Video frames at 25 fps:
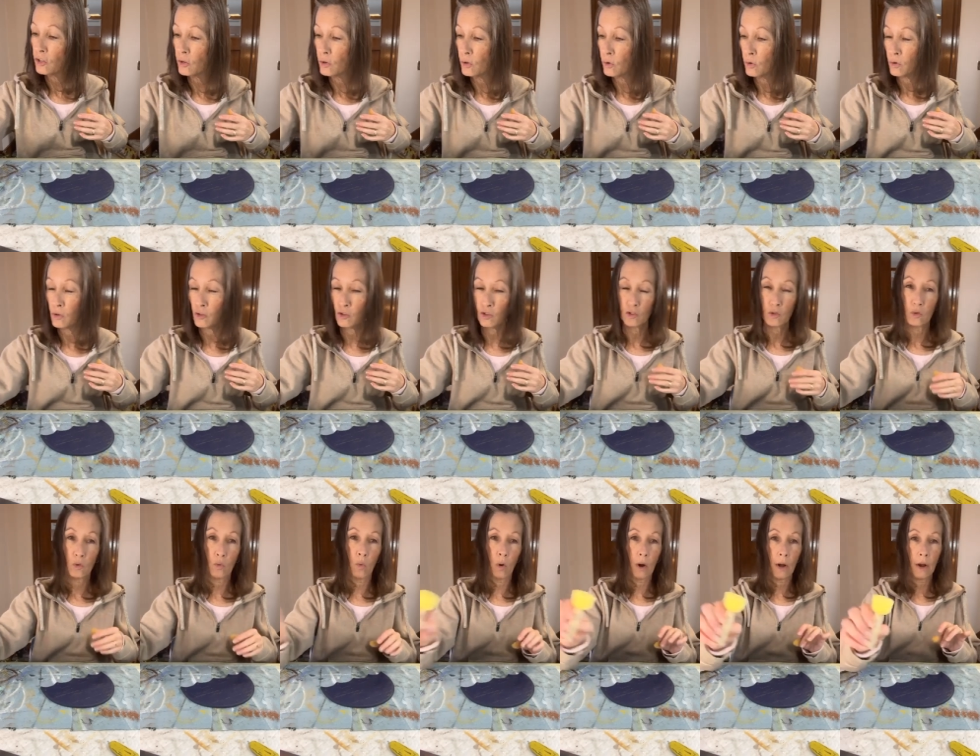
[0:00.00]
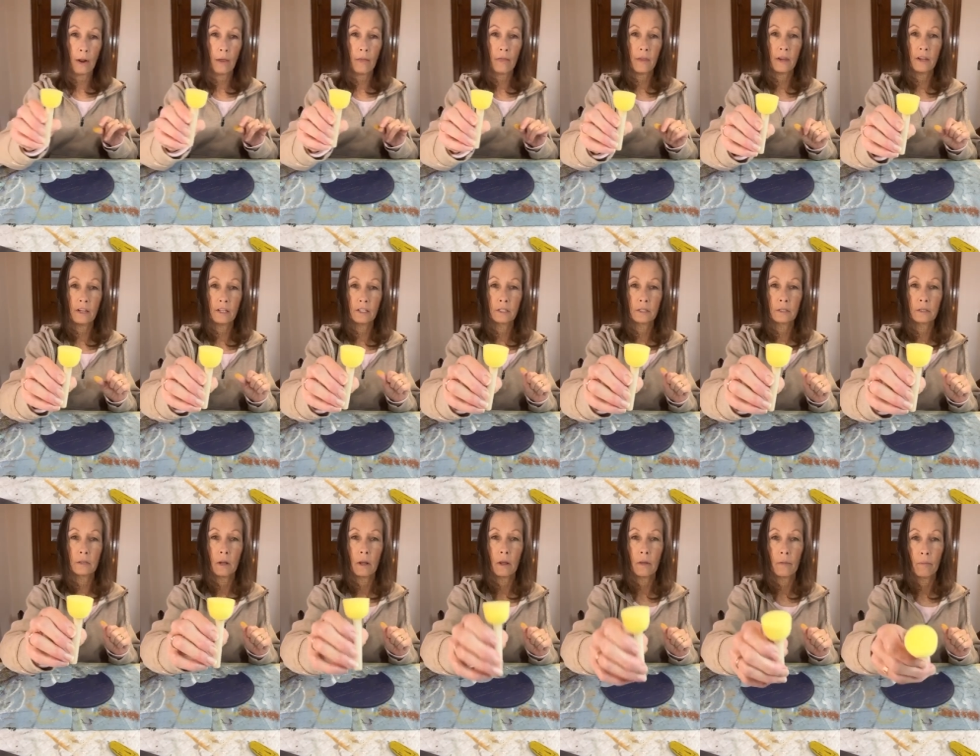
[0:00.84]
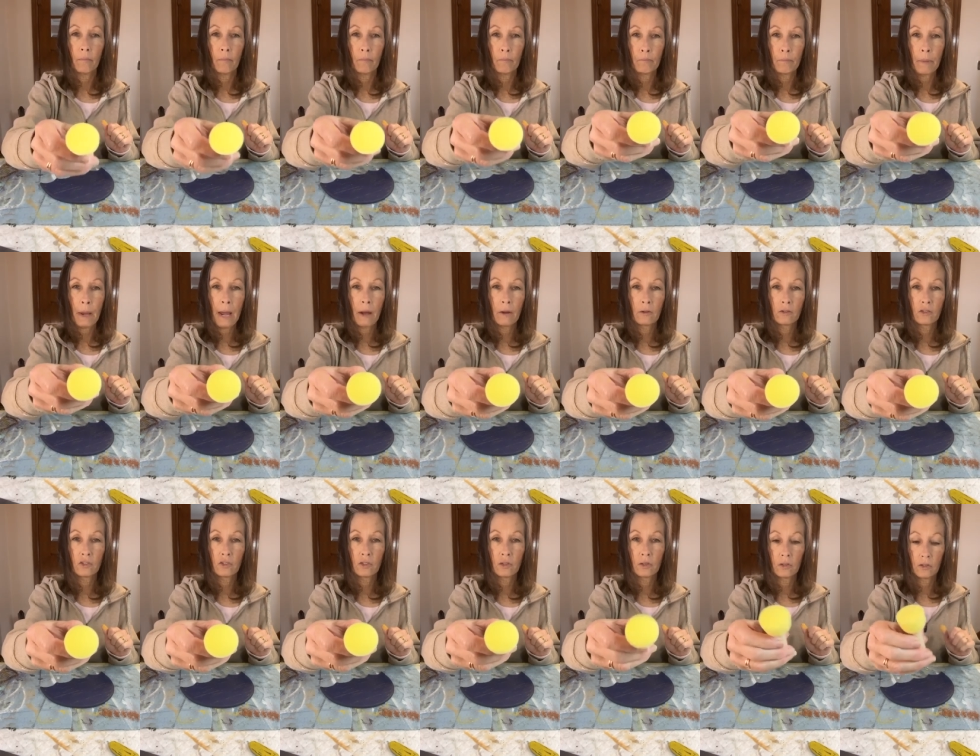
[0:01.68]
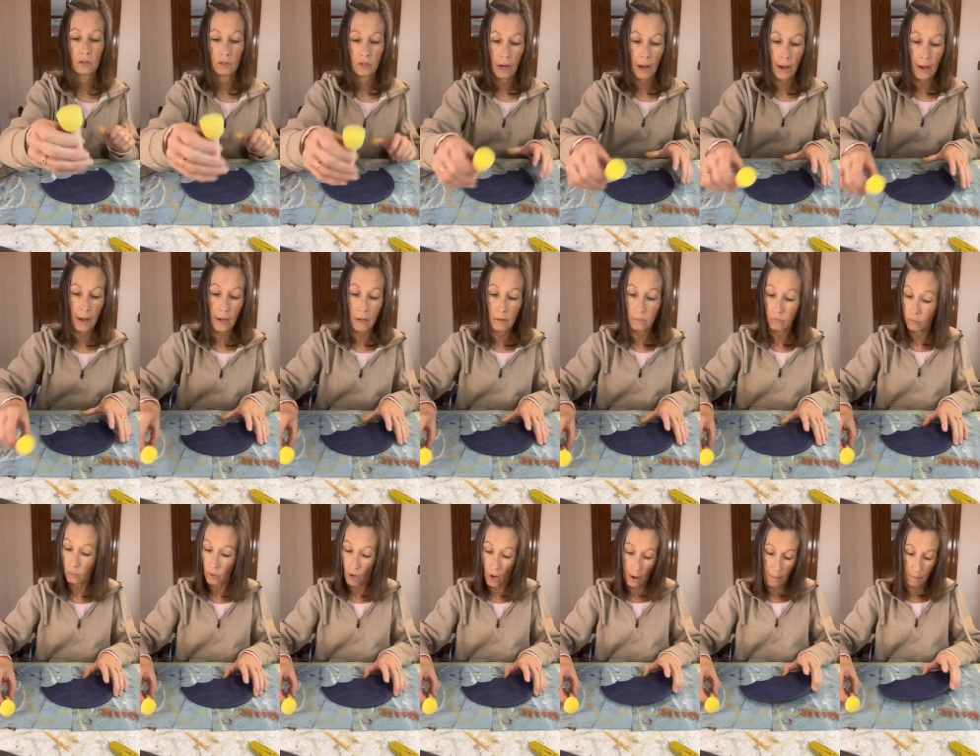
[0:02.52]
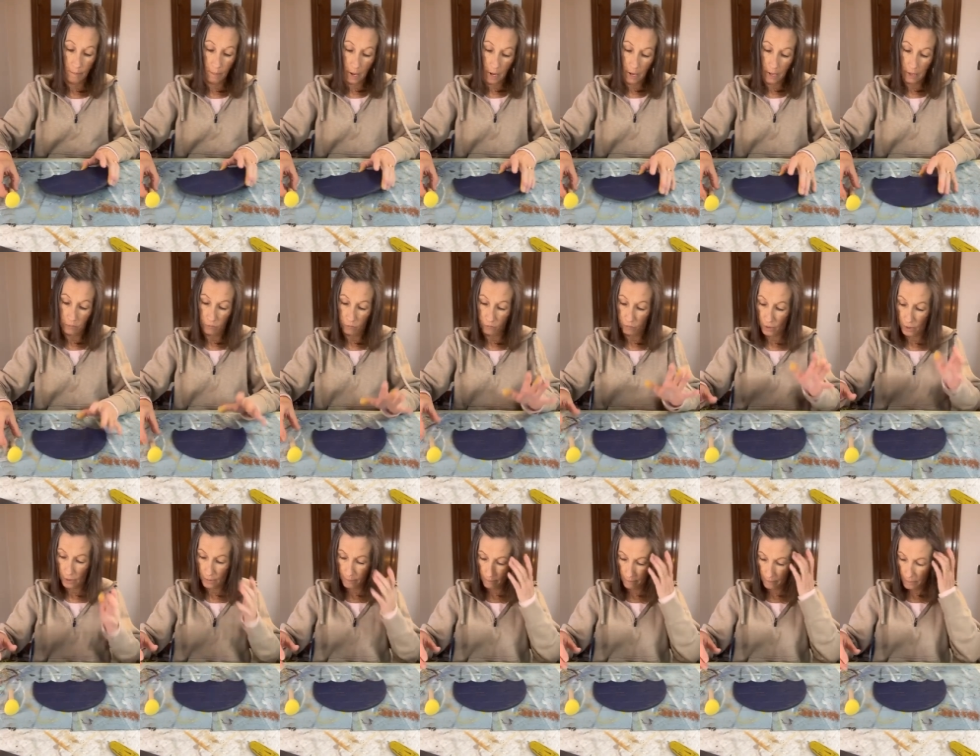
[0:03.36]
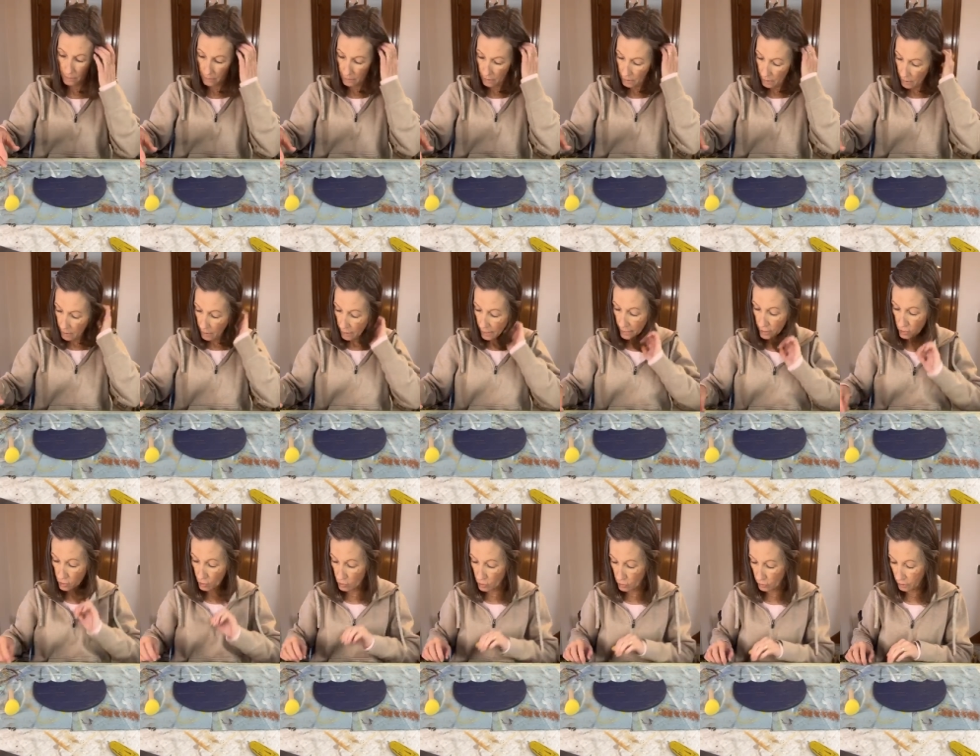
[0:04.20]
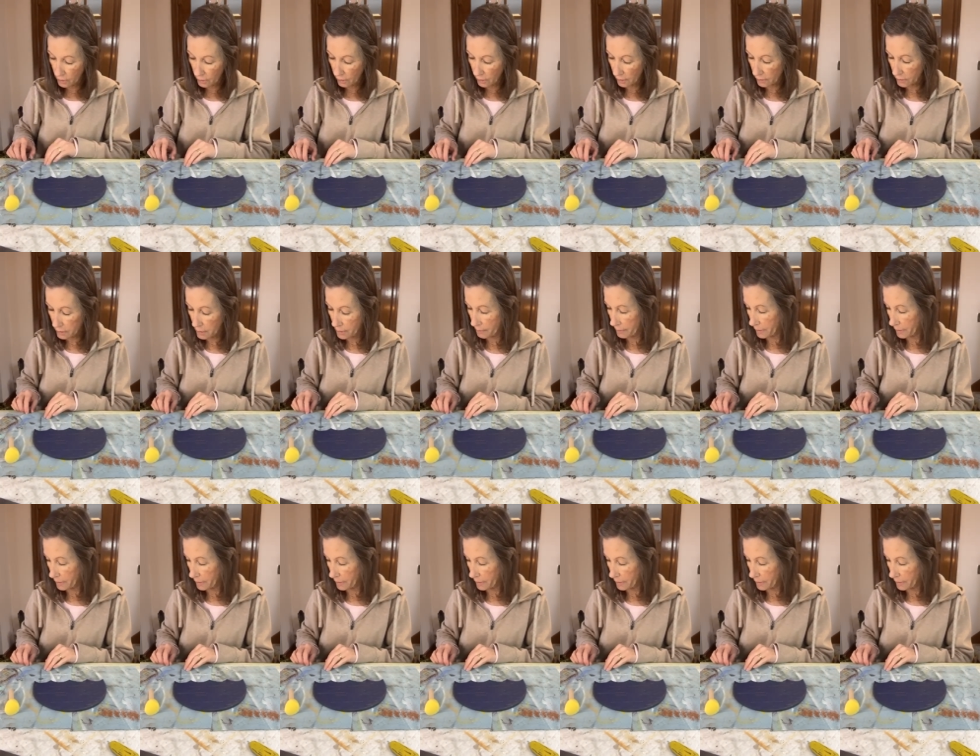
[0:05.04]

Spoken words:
used one of these pouncers. I got mine from, I know you can get